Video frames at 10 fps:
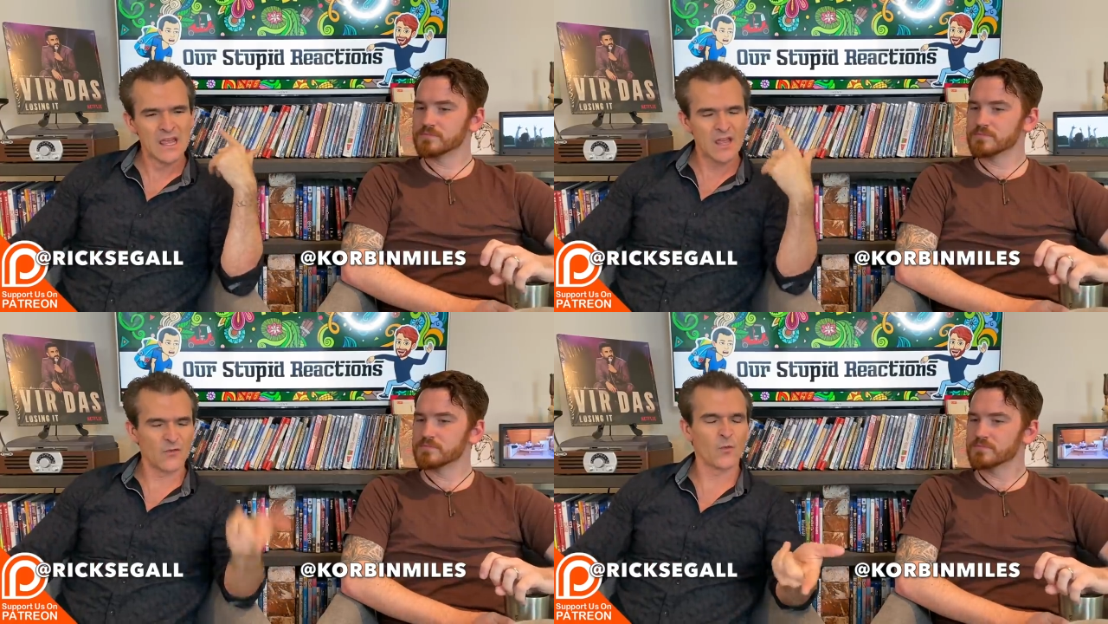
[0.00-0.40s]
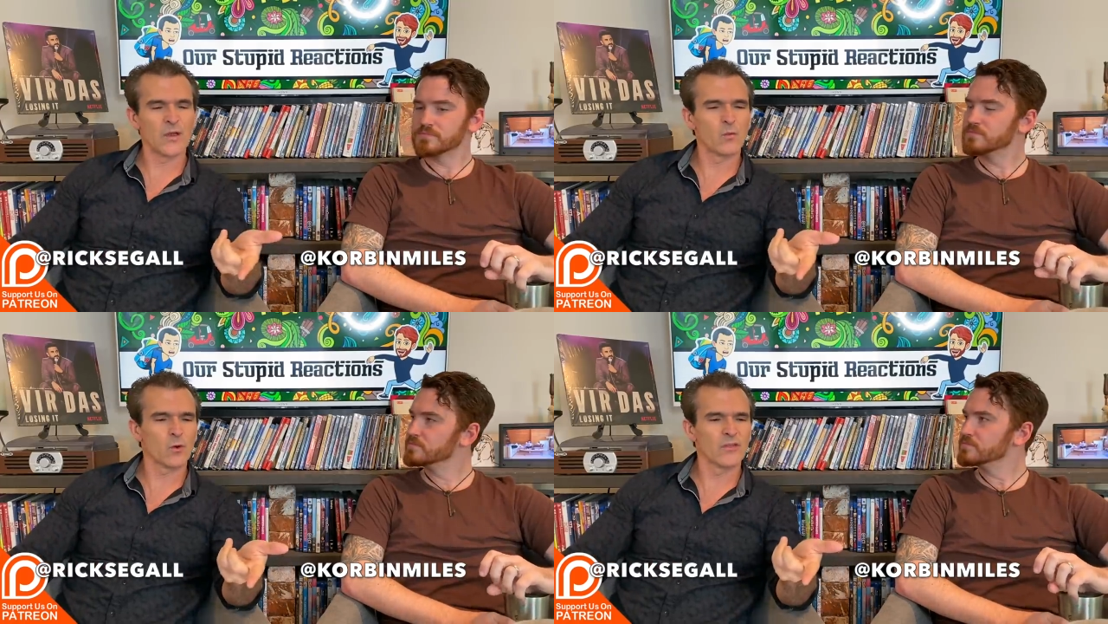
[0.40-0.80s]
Speaker 1: If
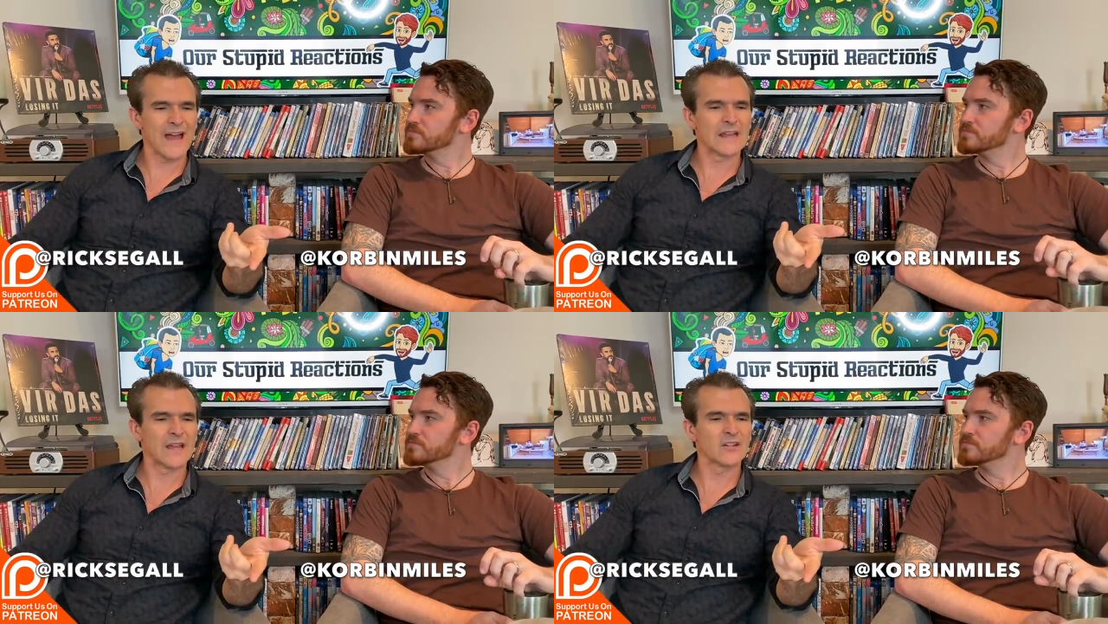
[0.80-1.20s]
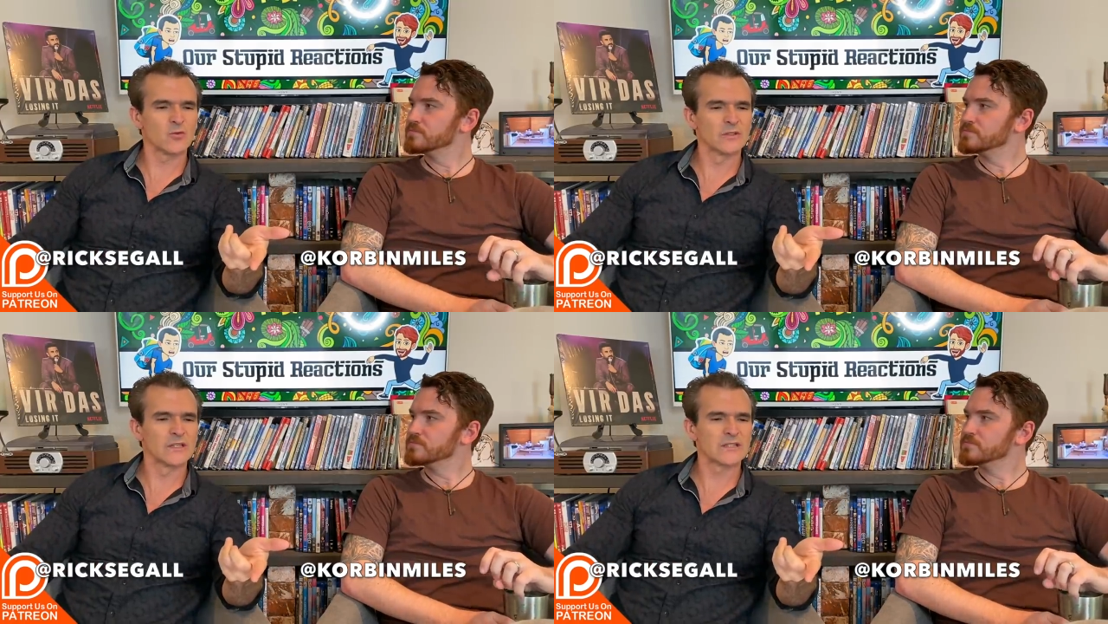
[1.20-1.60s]
we were that age
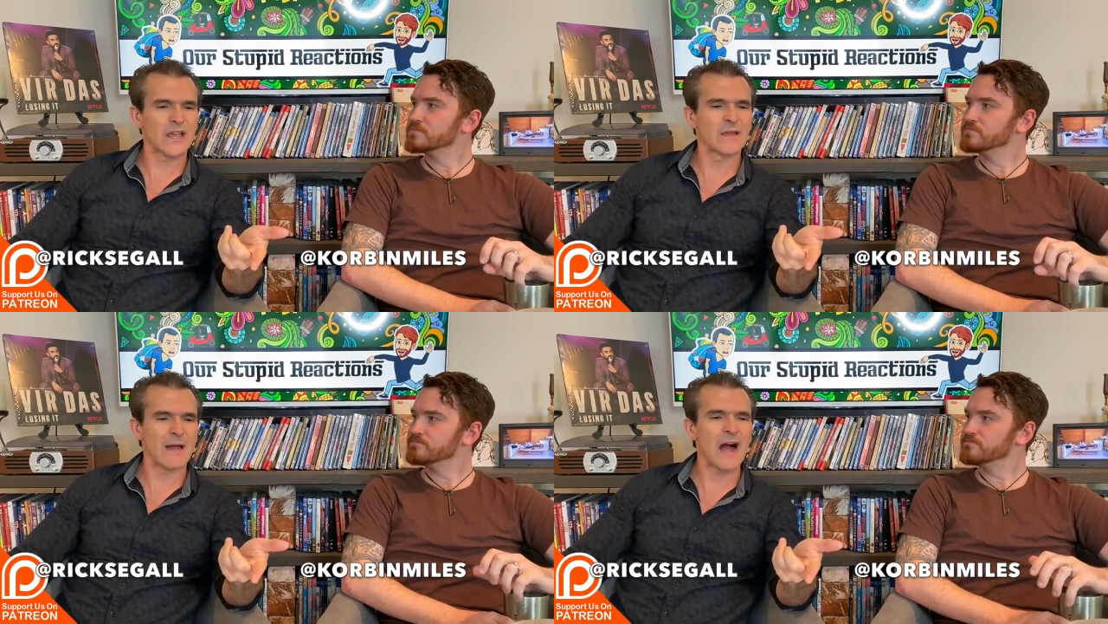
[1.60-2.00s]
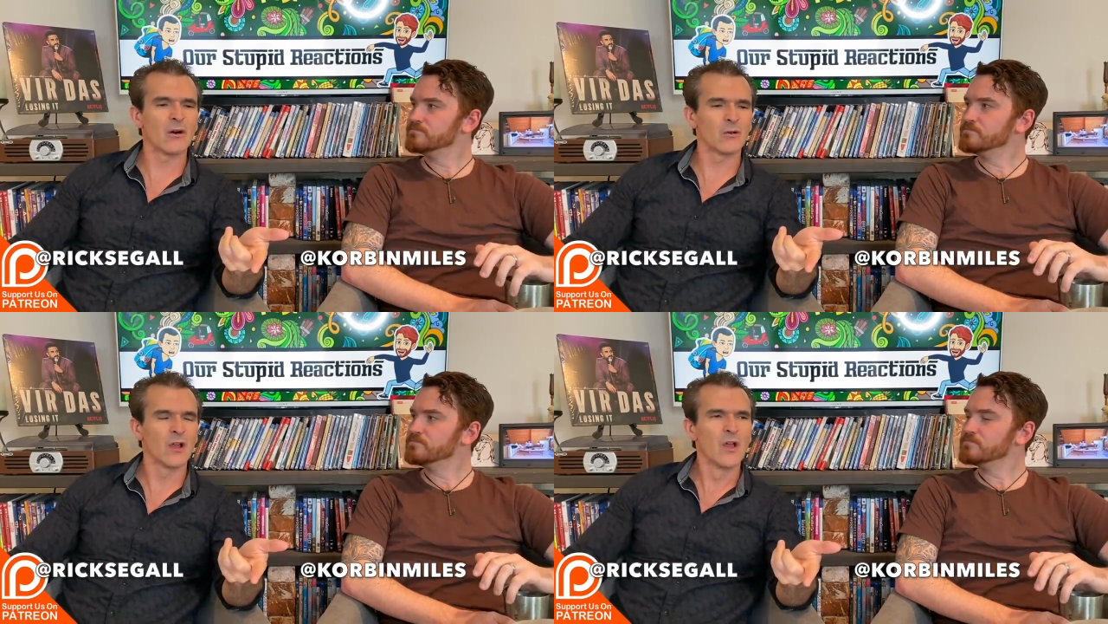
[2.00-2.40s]
when this came
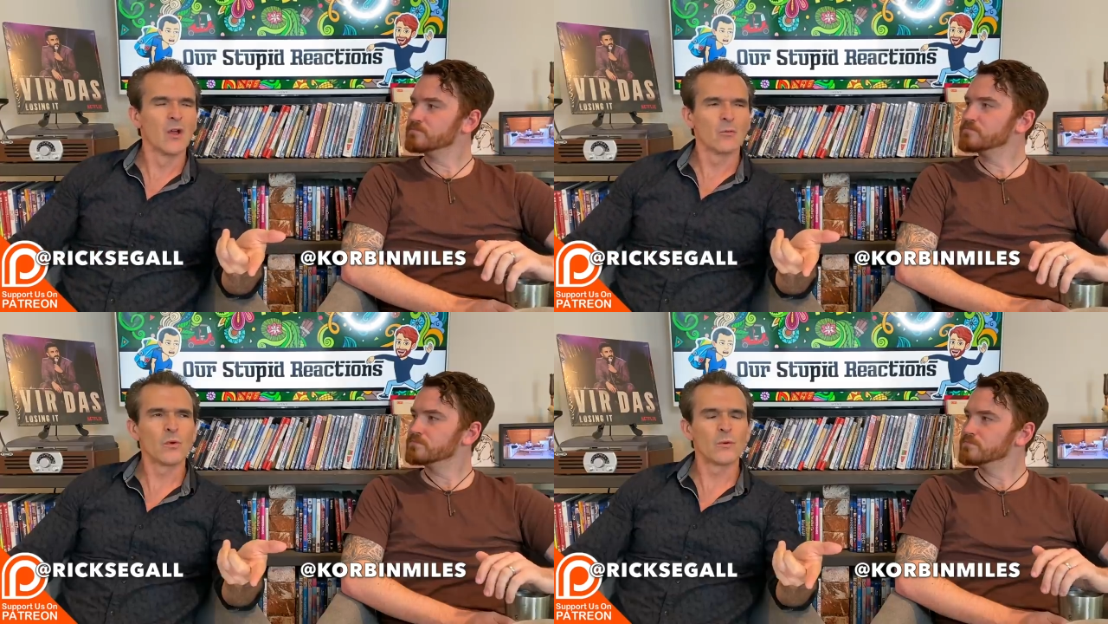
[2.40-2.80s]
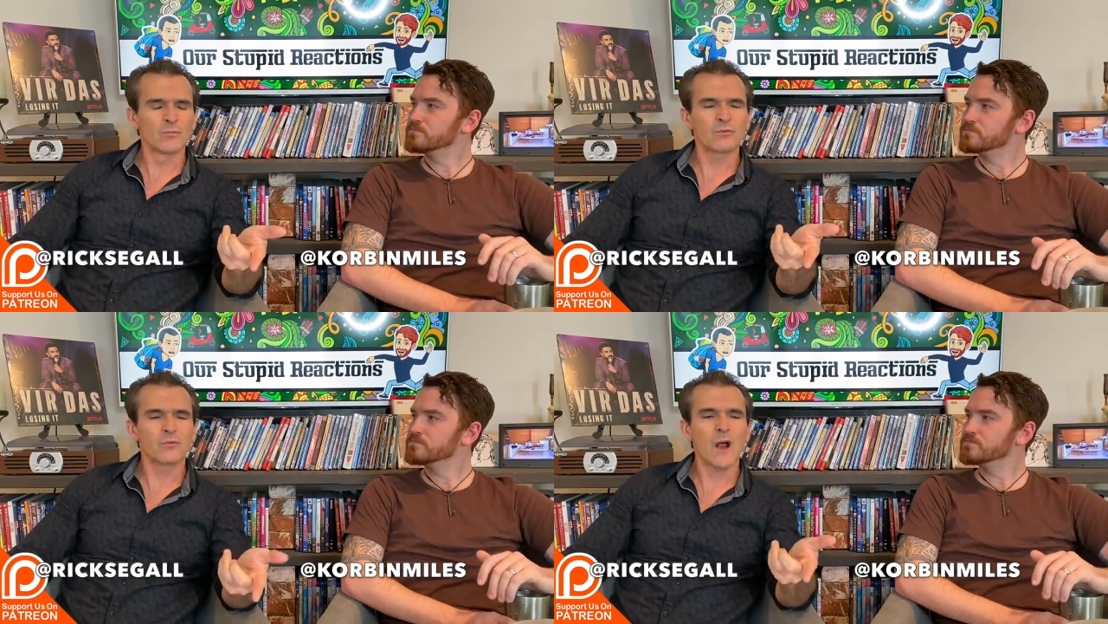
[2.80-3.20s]
out, mm-hmm. we would
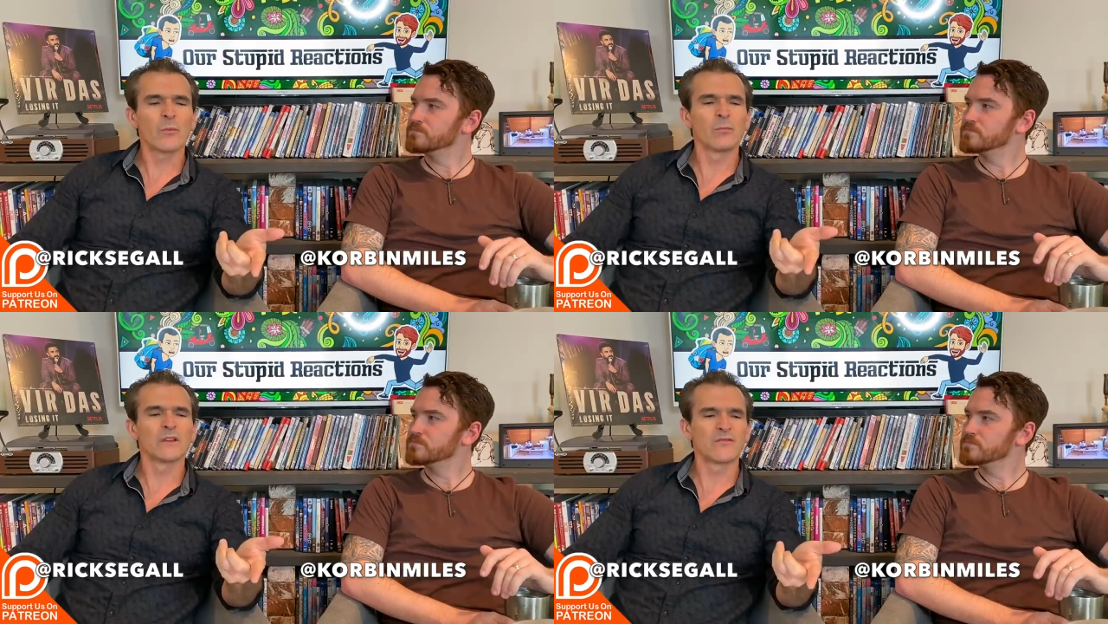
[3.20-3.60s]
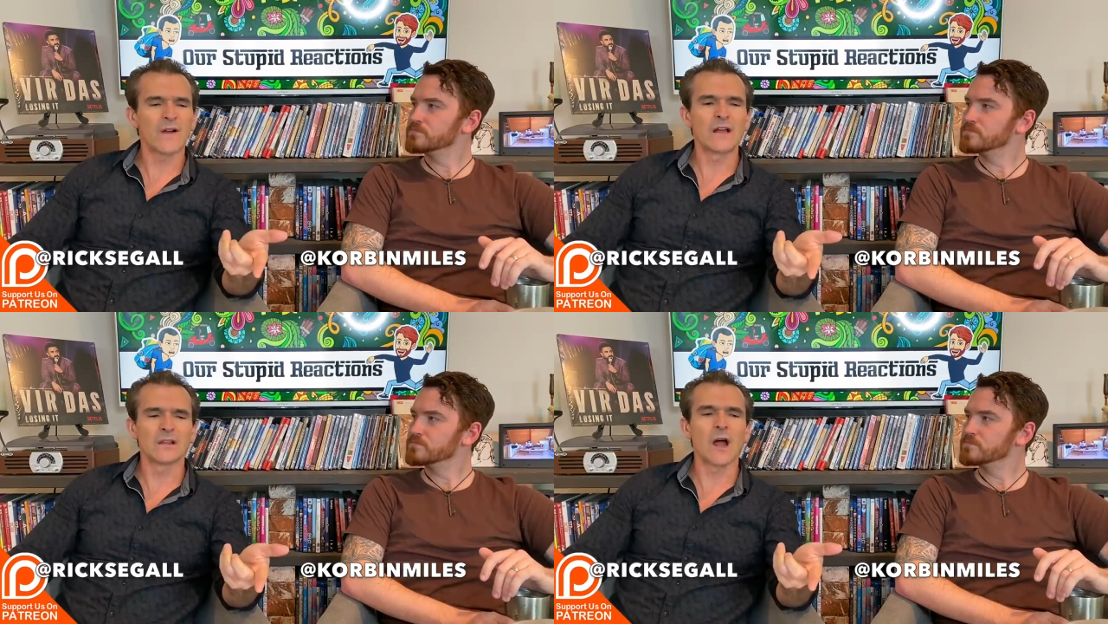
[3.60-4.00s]
probably
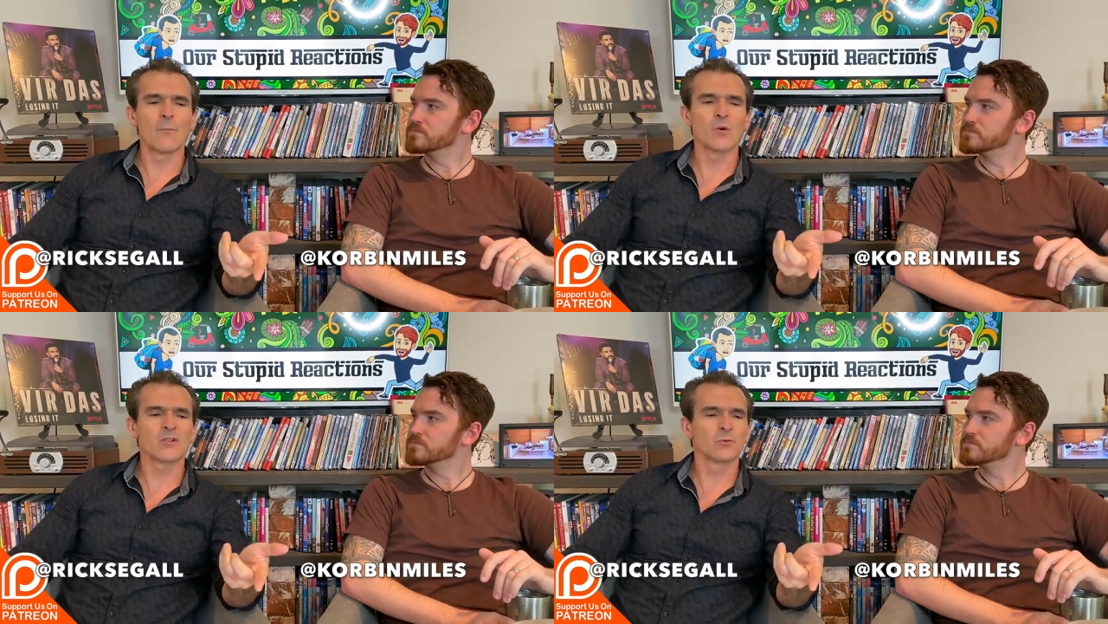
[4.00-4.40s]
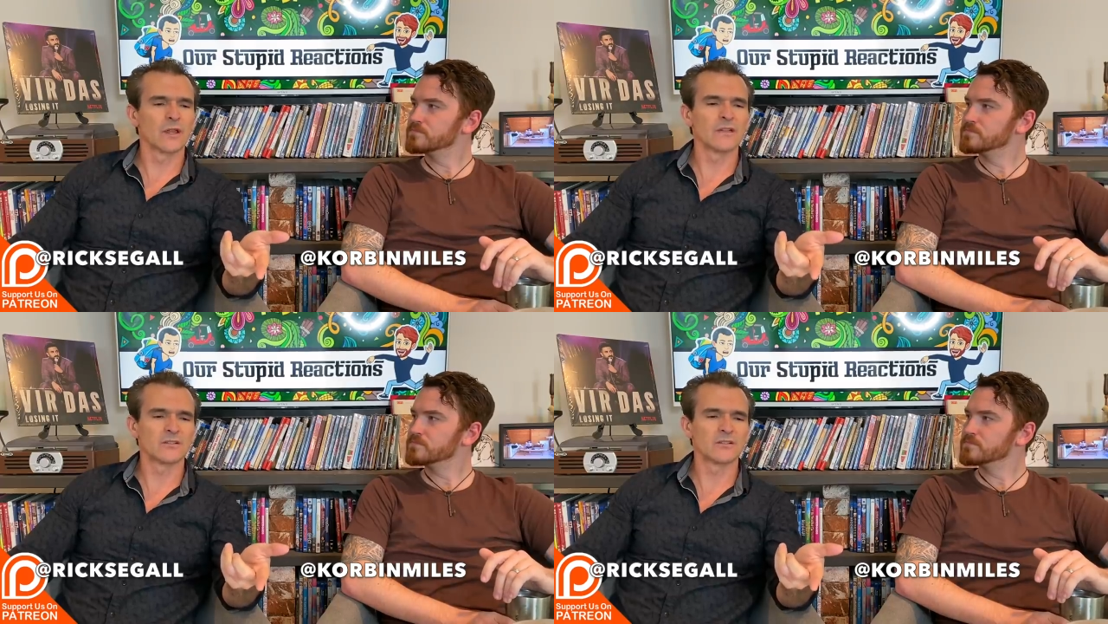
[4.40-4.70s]
find a lot more to relate